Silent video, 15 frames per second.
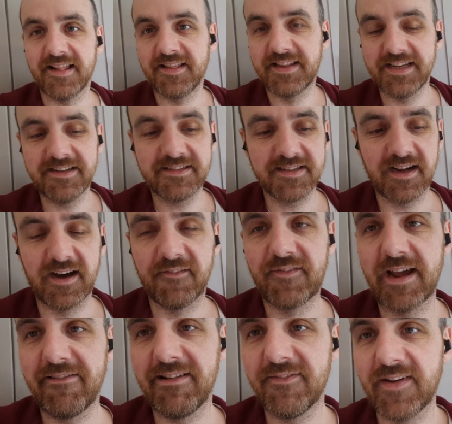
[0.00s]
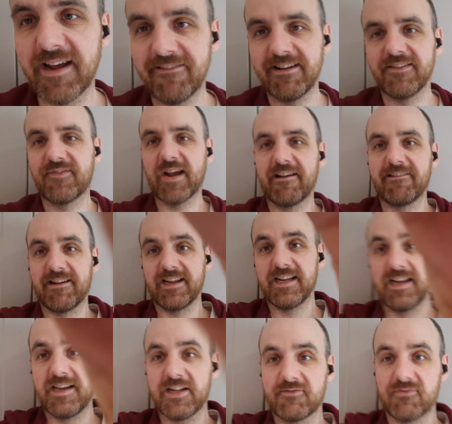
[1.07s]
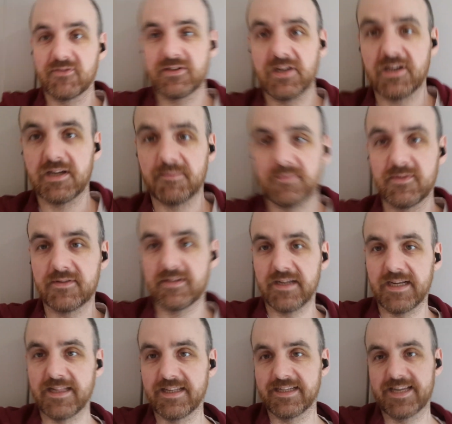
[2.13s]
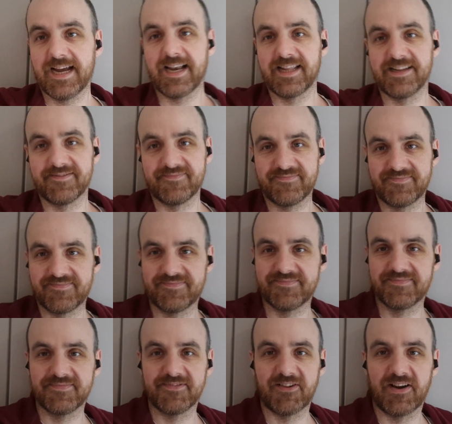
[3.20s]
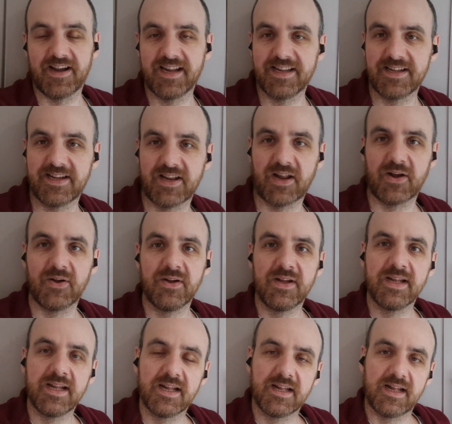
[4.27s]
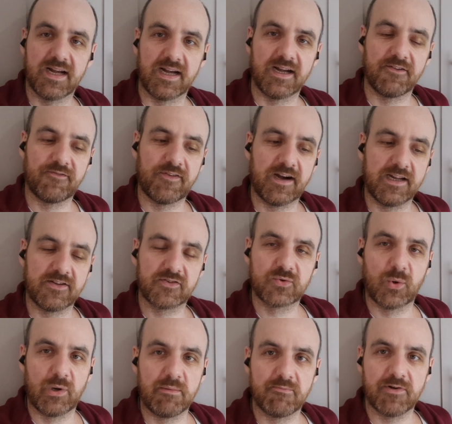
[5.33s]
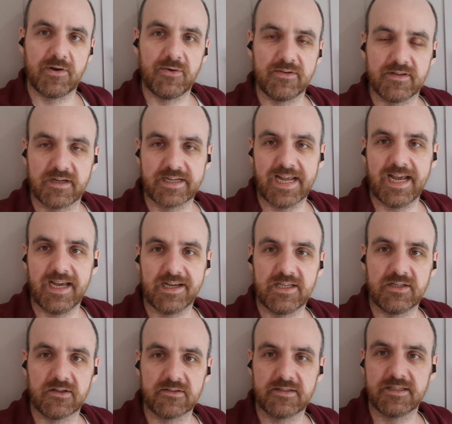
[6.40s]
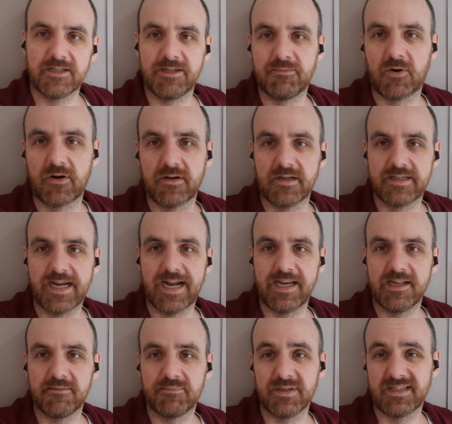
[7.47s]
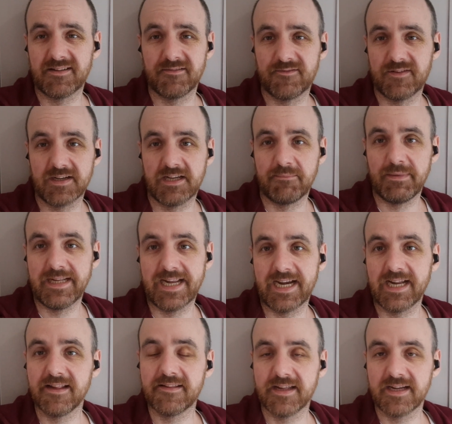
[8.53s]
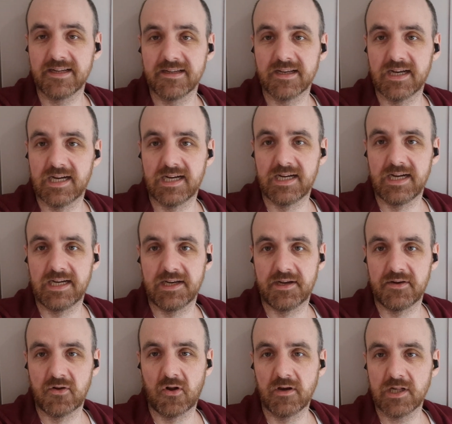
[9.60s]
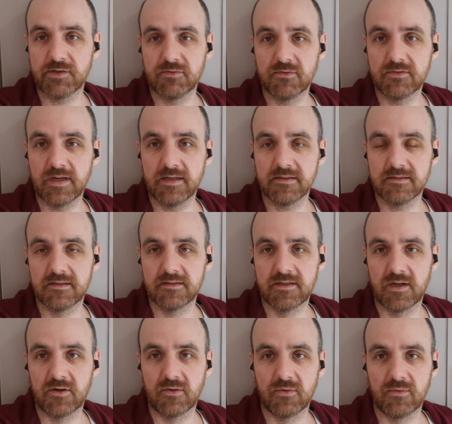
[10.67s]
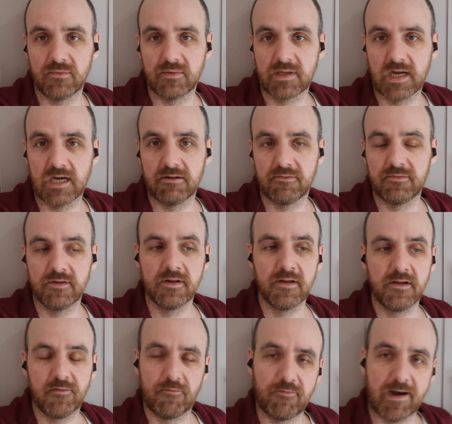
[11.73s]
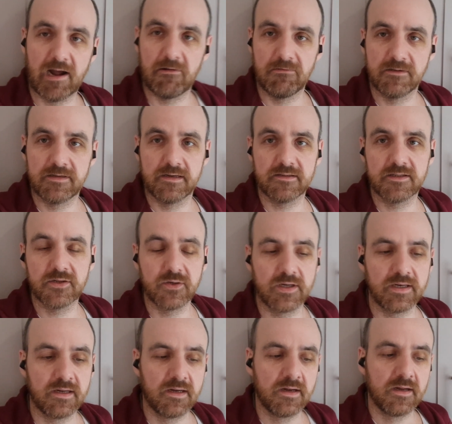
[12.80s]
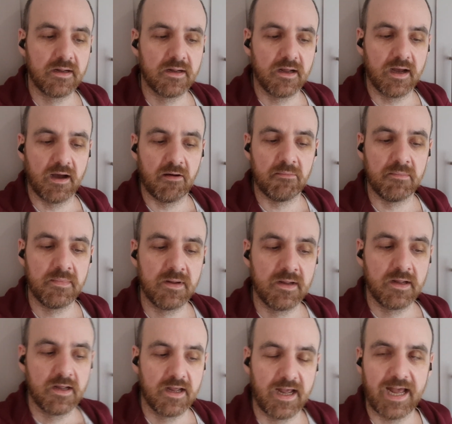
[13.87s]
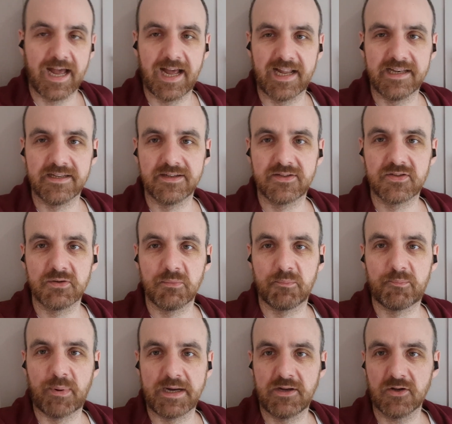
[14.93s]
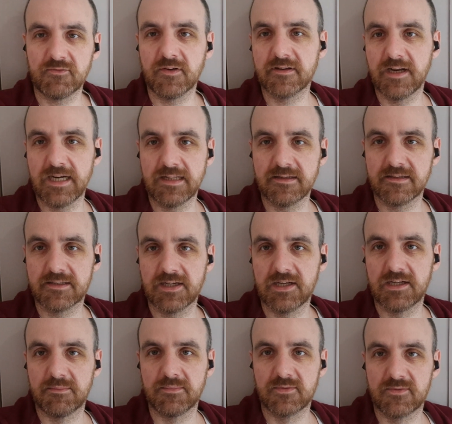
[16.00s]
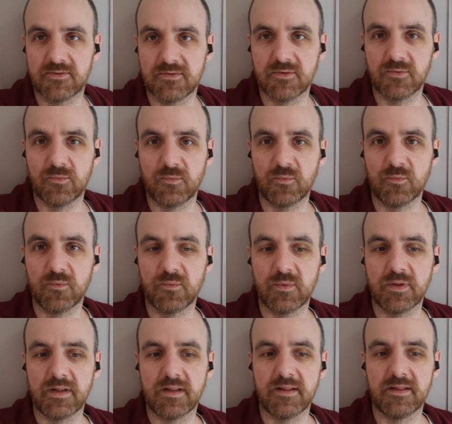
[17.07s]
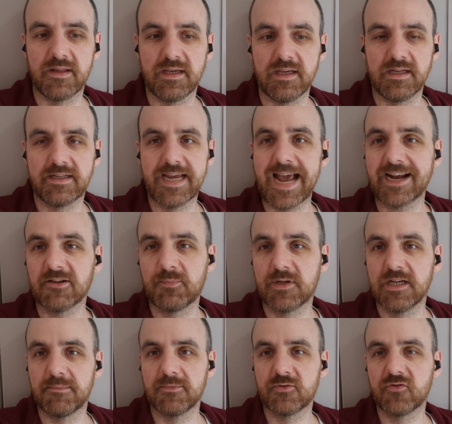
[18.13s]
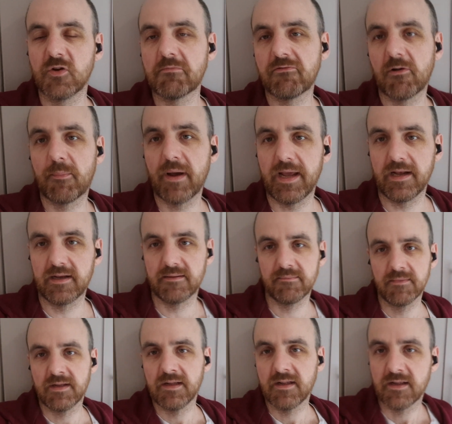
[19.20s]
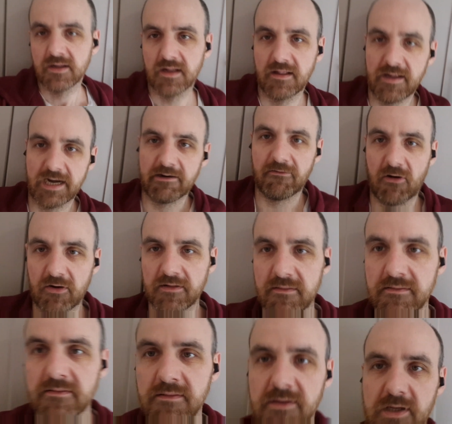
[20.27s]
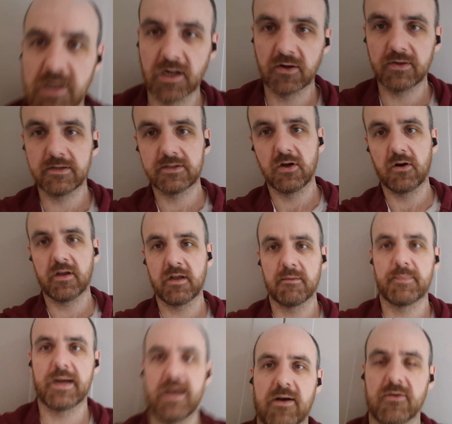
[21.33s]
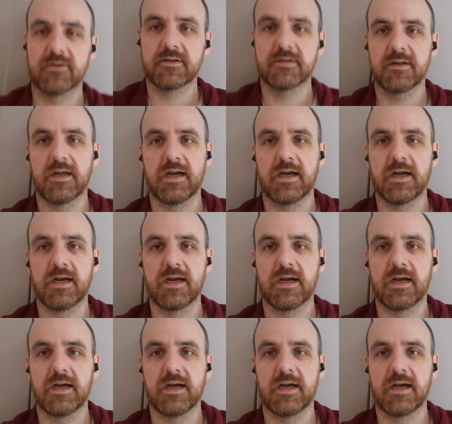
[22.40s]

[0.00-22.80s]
These are very, very, very literal terms in the Italian, right? You know, fine squalimbo is archaic. You don't see it in modern Italian, but it doesn't fucking mean anything in a non-literal sense. There's no kind of flowery sense to it. And by not translating these terms, the text becomes super opaque. Later on, you know, he's talking about